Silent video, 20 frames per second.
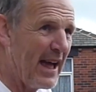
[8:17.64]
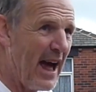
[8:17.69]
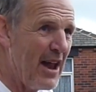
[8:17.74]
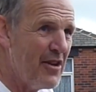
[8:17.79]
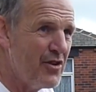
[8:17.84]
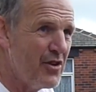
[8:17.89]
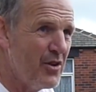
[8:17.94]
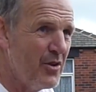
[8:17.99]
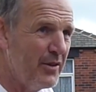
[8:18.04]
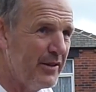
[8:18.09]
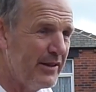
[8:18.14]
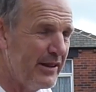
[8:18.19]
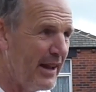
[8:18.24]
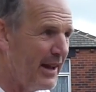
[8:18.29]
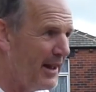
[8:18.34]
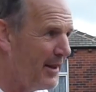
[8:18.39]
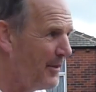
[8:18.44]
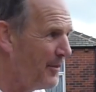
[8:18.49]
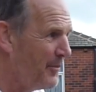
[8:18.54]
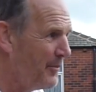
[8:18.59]
Andrew's.
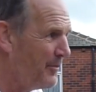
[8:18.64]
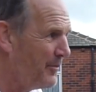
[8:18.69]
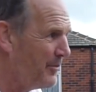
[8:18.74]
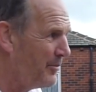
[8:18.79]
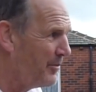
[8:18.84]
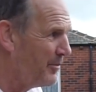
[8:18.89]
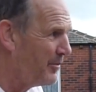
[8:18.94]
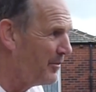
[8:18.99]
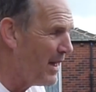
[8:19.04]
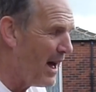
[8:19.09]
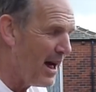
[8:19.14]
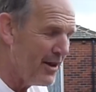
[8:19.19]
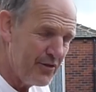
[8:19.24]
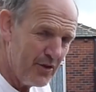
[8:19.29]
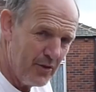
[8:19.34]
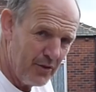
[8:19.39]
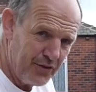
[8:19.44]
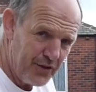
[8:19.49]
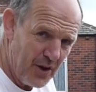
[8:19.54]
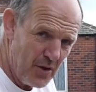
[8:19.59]
Uh,
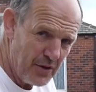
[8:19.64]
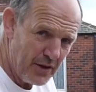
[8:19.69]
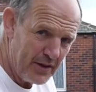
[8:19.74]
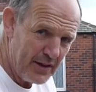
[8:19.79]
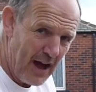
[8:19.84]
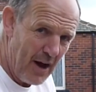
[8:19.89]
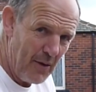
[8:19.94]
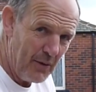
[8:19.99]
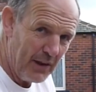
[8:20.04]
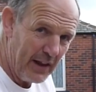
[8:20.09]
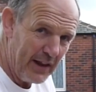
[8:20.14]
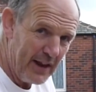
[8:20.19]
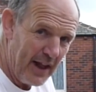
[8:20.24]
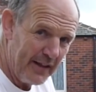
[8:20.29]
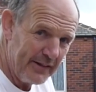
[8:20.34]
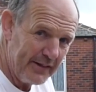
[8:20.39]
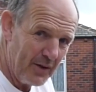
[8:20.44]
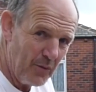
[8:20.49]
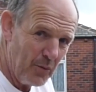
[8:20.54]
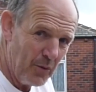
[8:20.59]
Andrew's thrown the towel in,
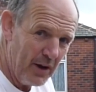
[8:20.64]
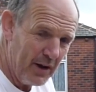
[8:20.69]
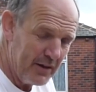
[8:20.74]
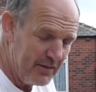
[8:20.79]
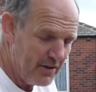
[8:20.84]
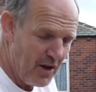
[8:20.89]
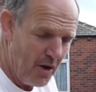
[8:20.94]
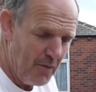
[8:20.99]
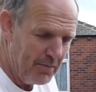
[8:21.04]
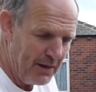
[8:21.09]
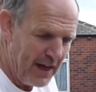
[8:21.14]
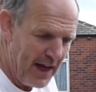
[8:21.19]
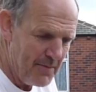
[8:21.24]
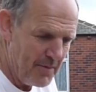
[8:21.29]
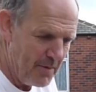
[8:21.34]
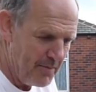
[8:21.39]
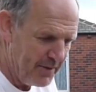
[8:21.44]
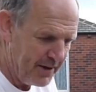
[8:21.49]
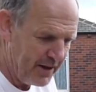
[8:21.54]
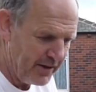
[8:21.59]
as it were. Don't blame
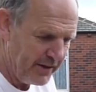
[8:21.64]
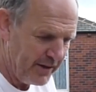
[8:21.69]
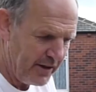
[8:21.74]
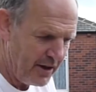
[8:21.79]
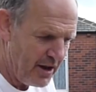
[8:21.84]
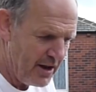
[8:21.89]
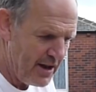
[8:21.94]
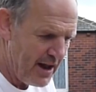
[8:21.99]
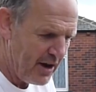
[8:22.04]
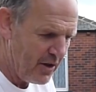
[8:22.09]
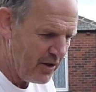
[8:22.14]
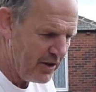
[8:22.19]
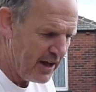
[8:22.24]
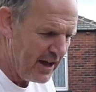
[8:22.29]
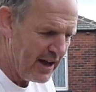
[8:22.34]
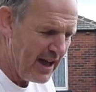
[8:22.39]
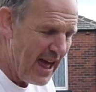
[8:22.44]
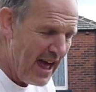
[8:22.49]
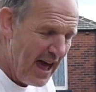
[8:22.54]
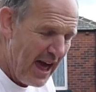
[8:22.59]
him because he's on a narrow,
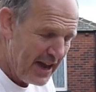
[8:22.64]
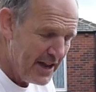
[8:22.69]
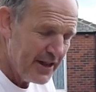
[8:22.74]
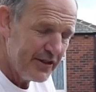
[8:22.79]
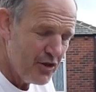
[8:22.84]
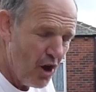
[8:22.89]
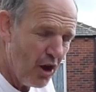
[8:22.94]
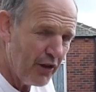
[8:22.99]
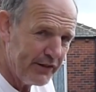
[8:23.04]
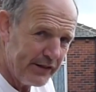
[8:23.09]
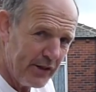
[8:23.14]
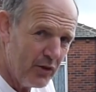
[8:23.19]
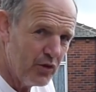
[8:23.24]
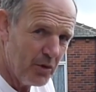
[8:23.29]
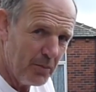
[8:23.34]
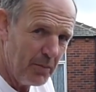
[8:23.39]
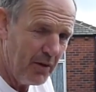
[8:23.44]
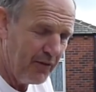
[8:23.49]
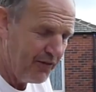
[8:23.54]
and it's not suitable